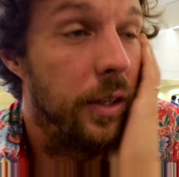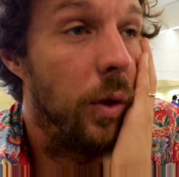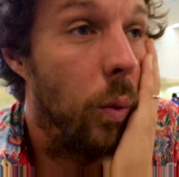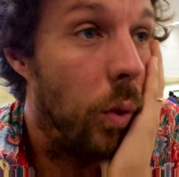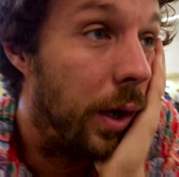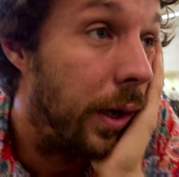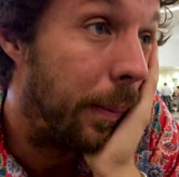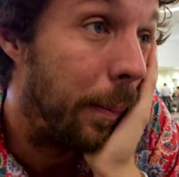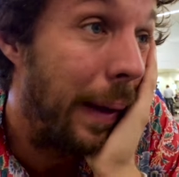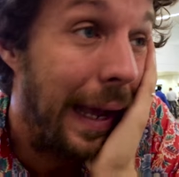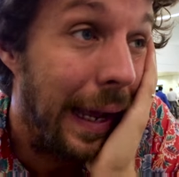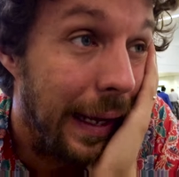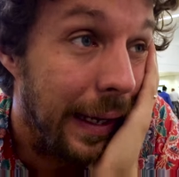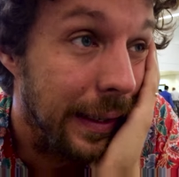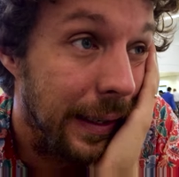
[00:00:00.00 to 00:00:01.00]
that the one
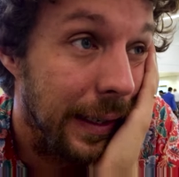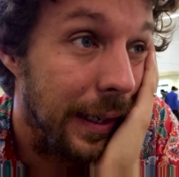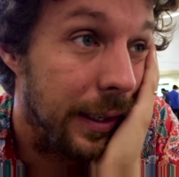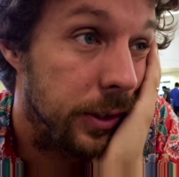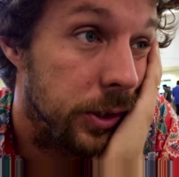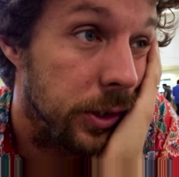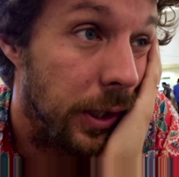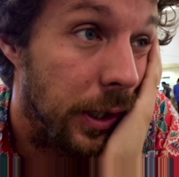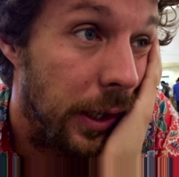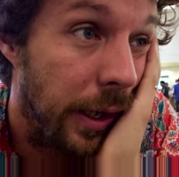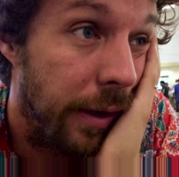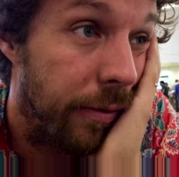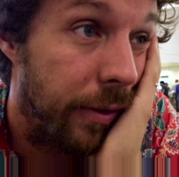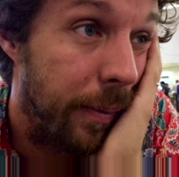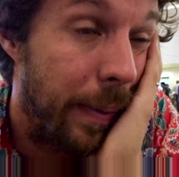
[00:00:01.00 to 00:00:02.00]
bag that has
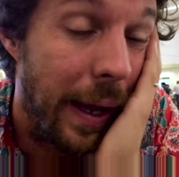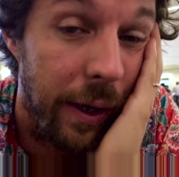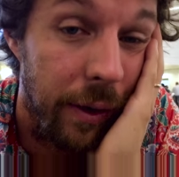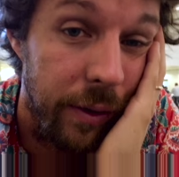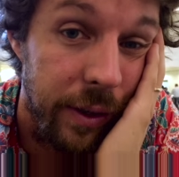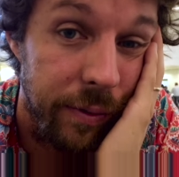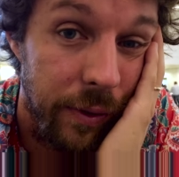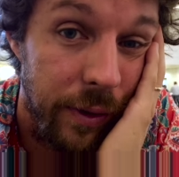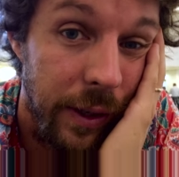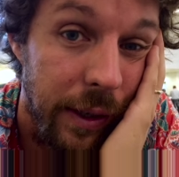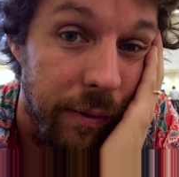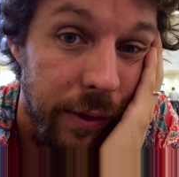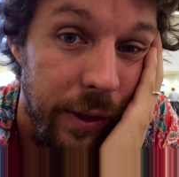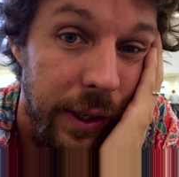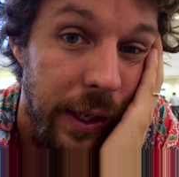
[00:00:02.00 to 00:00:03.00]
every battery for
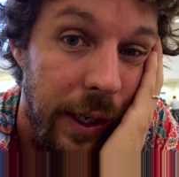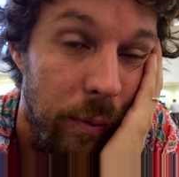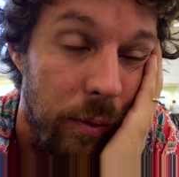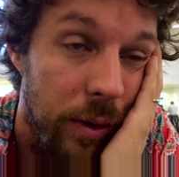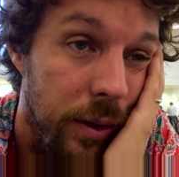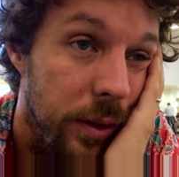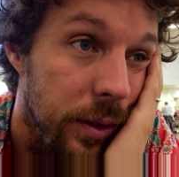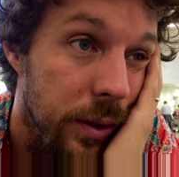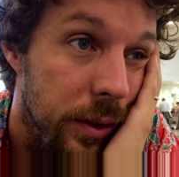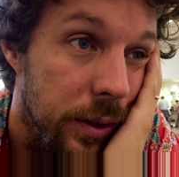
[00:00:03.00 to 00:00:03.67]
every camera